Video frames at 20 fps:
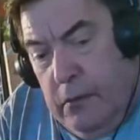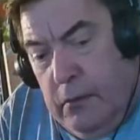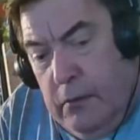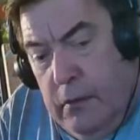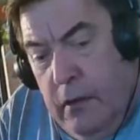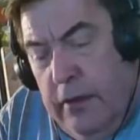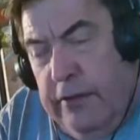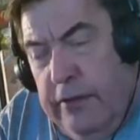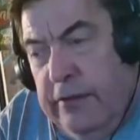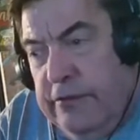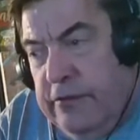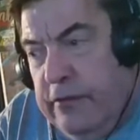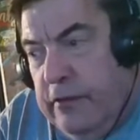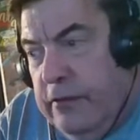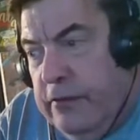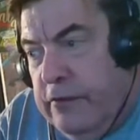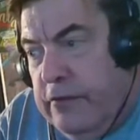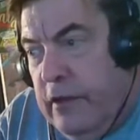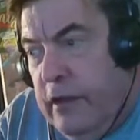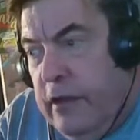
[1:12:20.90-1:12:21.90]
No,
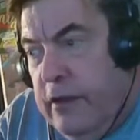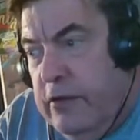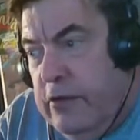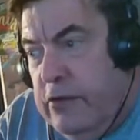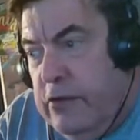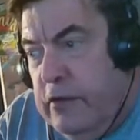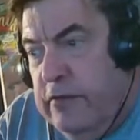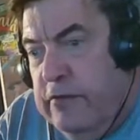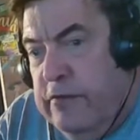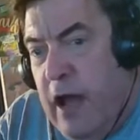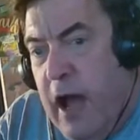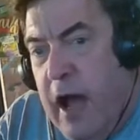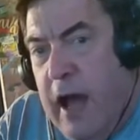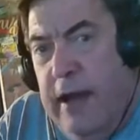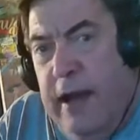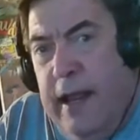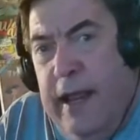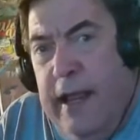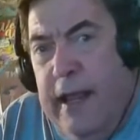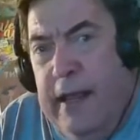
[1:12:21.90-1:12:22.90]
and she's
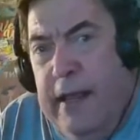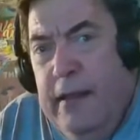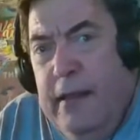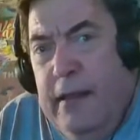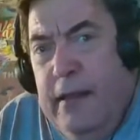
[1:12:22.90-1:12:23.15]
not a